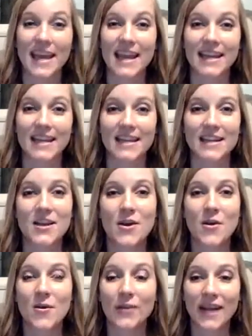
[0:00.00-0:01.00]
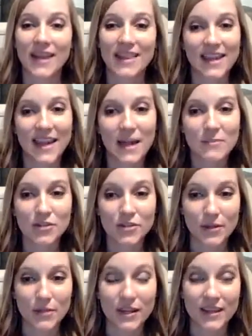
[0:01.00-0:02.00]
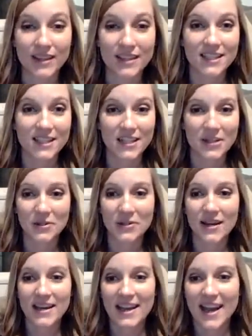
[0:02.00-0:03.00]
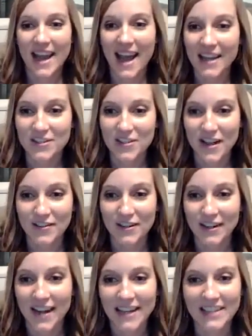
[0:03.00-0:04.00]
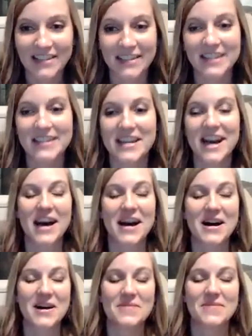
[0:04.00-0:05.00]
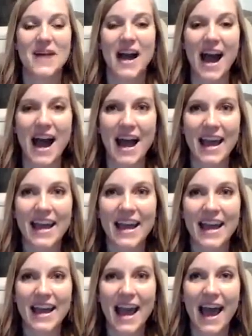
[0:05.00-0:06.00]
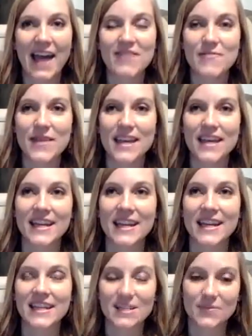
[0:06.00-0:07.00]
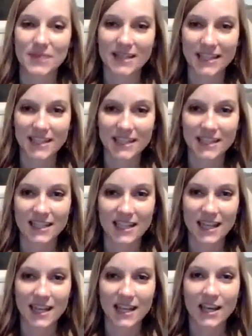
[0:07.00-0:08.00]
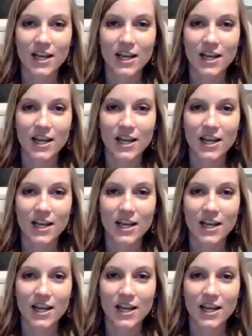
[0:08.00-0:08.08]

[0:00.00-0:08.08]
And what I think I'm attributing this to, hi Trevor, hi Nick, I have been experiencing